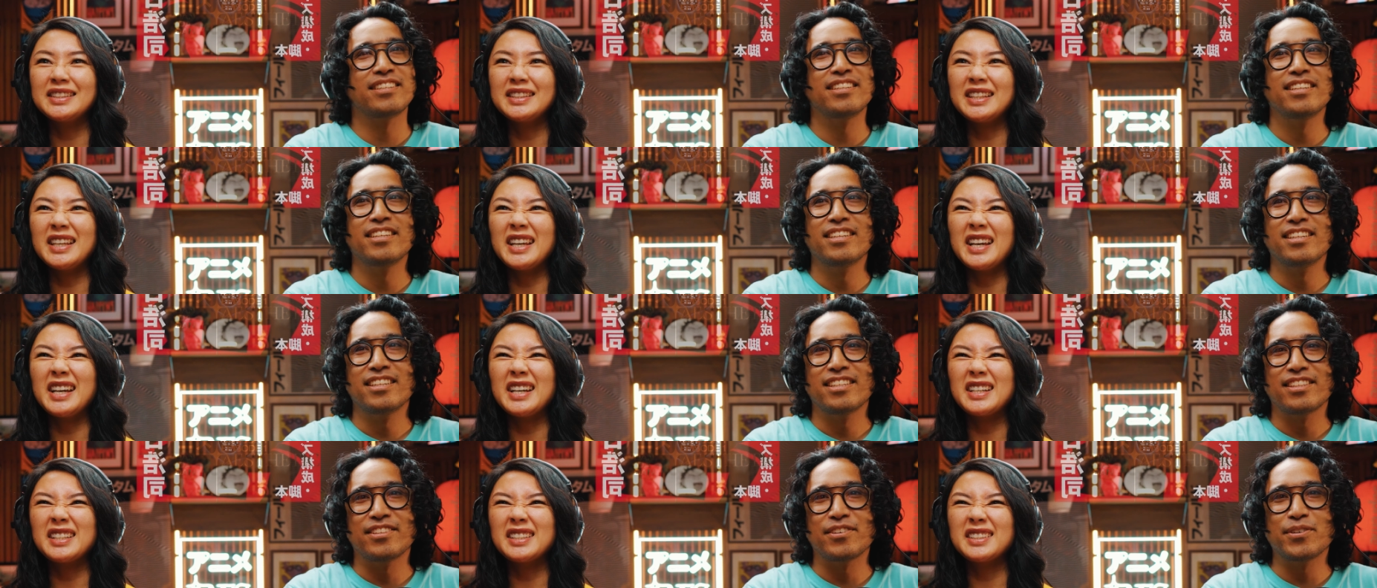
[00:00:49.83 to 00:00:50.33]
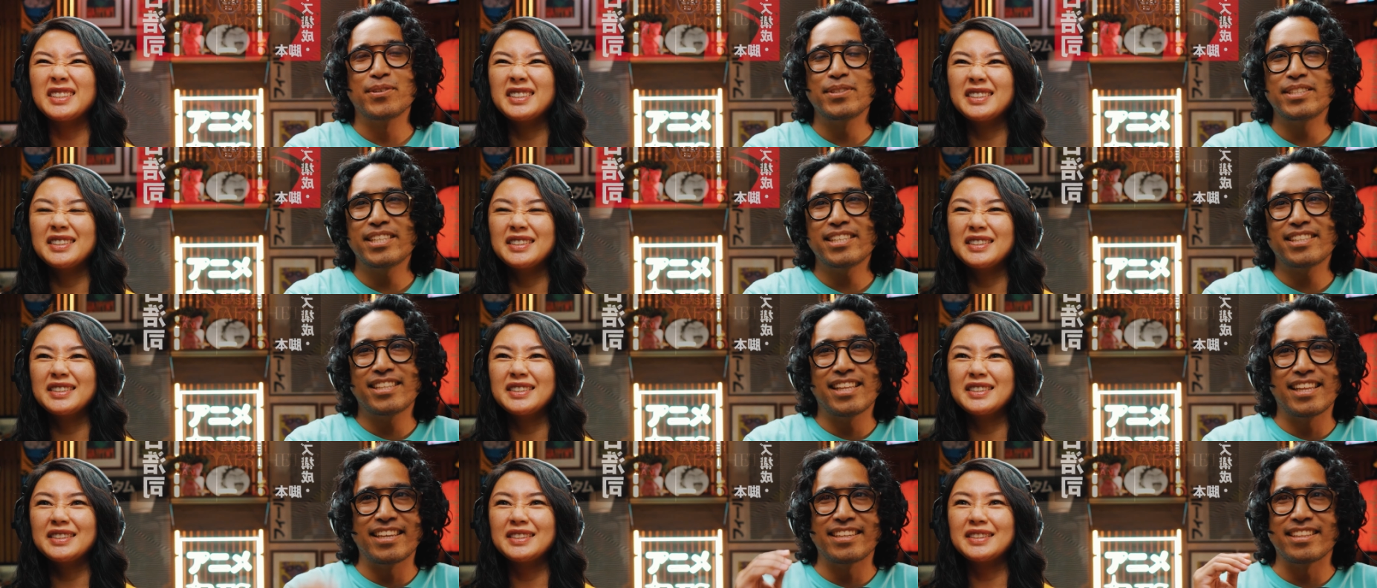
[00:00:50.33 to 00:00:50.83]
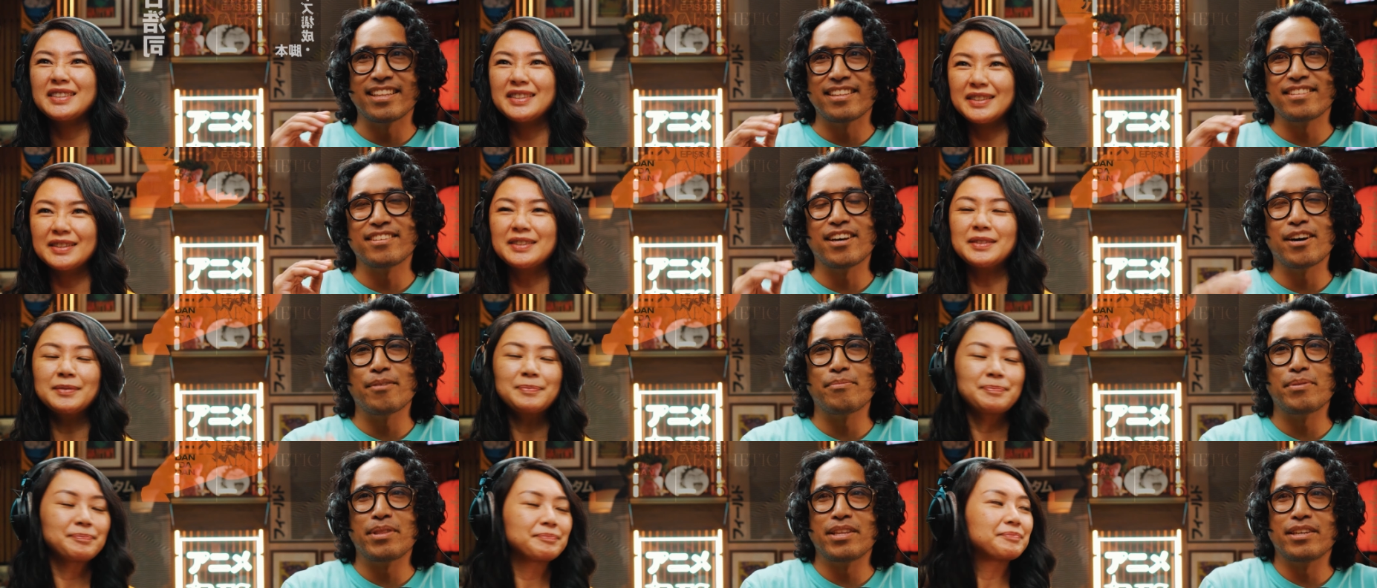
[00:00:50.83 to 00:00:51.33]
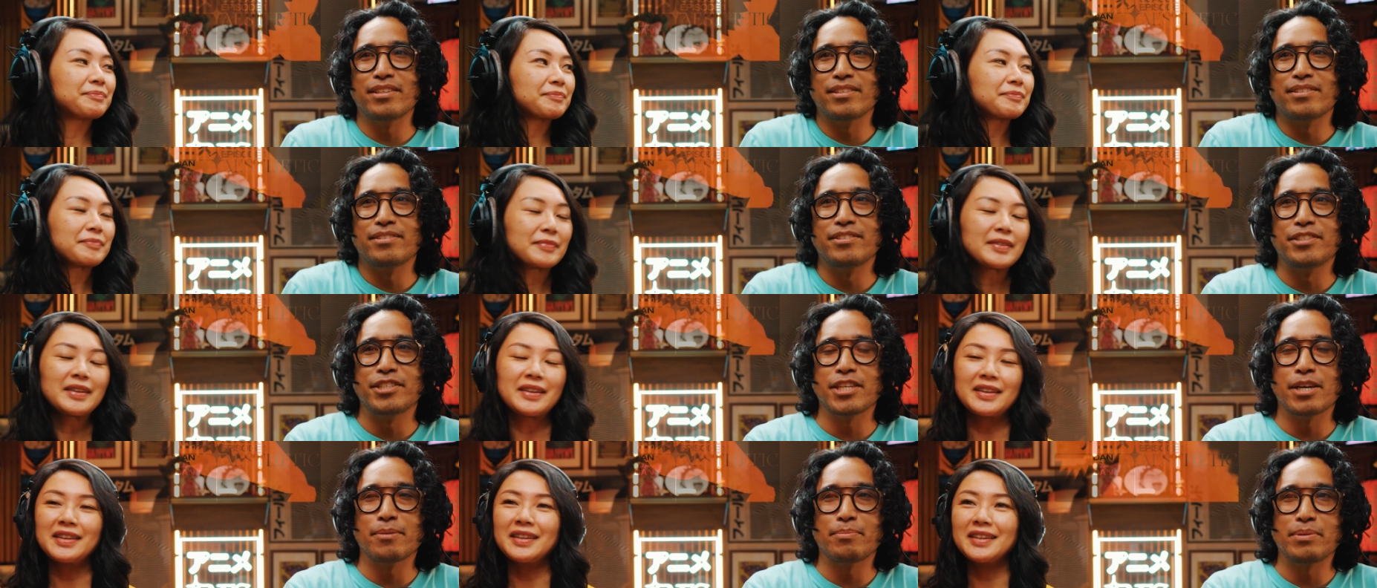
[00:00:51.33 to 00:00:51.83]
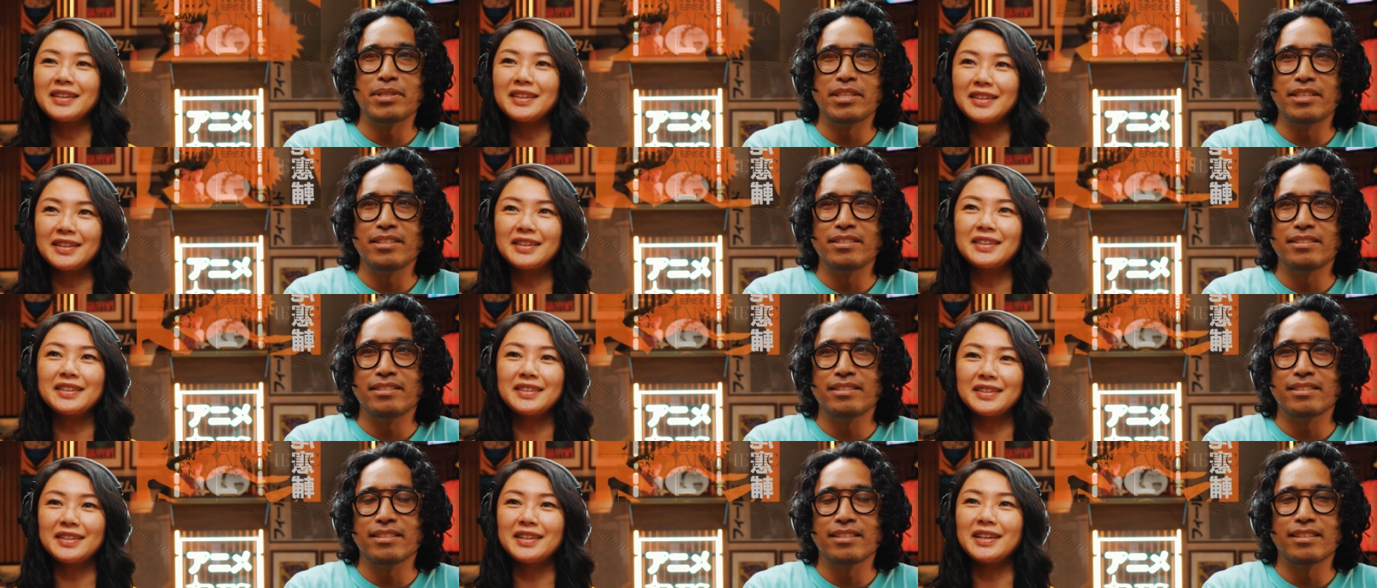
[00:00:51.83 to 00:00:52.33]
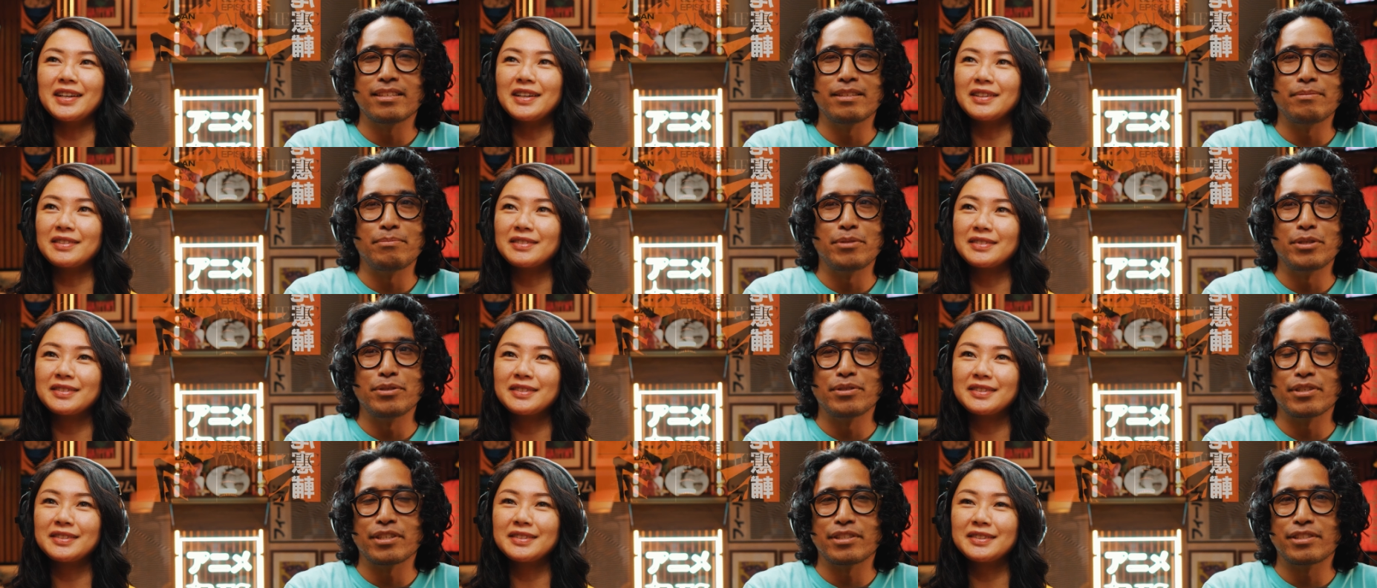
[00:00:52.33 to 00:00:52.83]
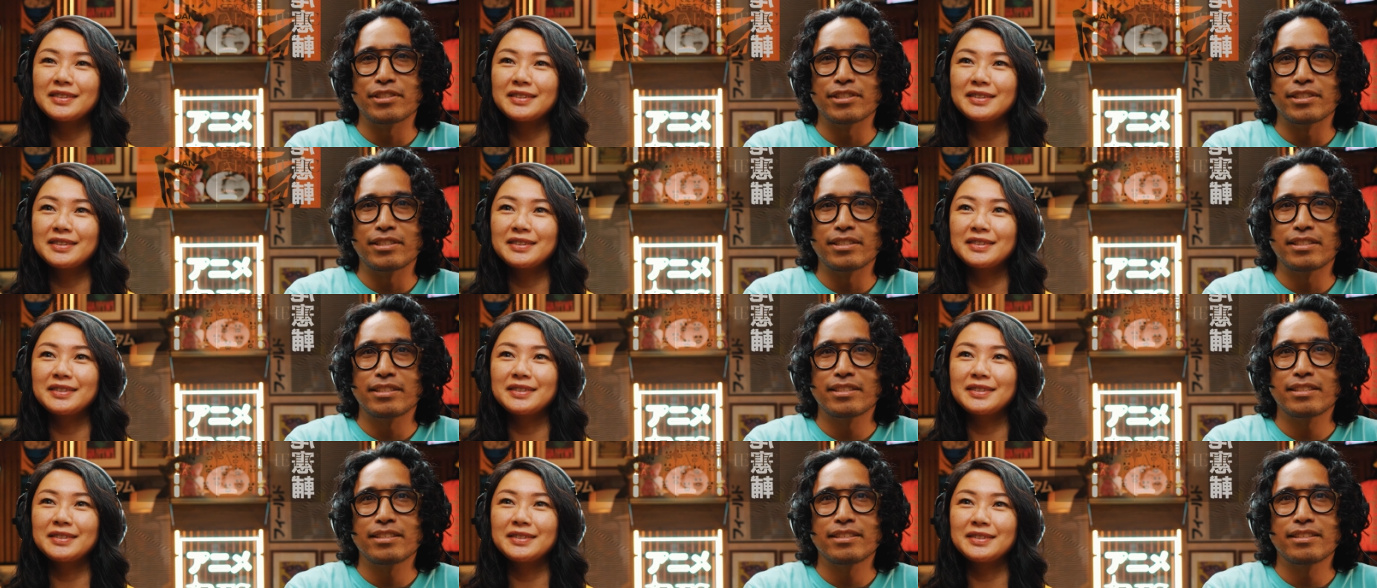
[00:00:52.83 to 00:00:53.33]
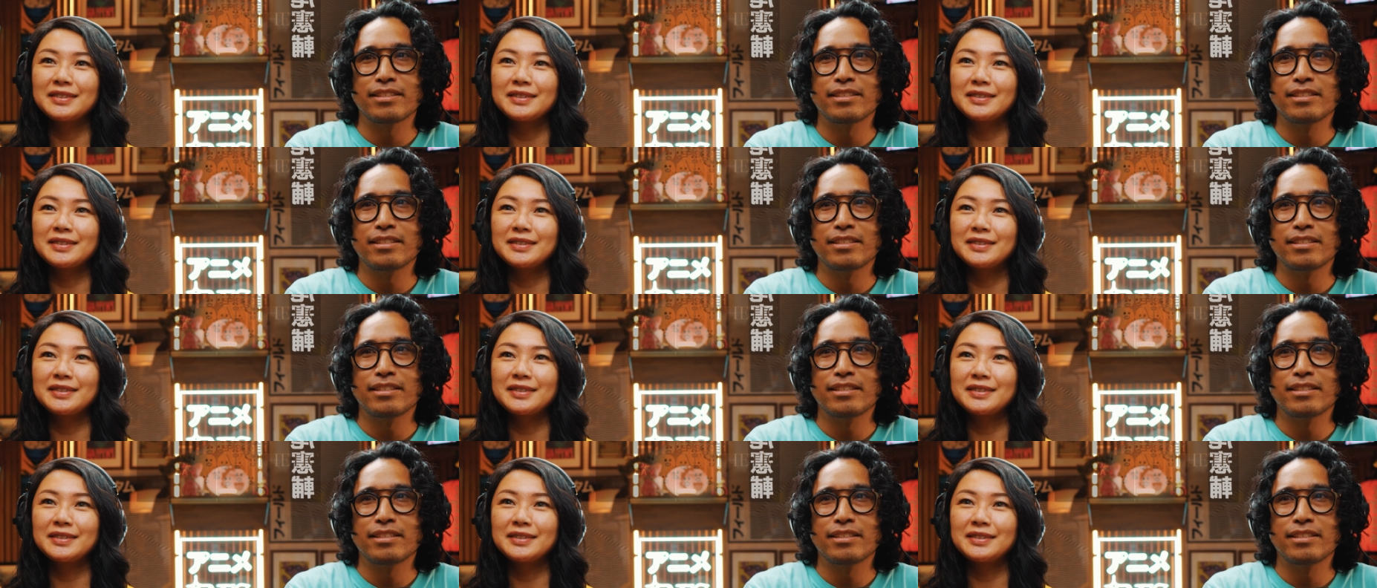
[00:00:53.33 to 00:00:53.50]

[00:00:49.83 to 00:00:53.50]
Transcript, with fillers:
Speaker 1: Yeah. They're always at the, like the top of the Japanese uh, yeah. music charts.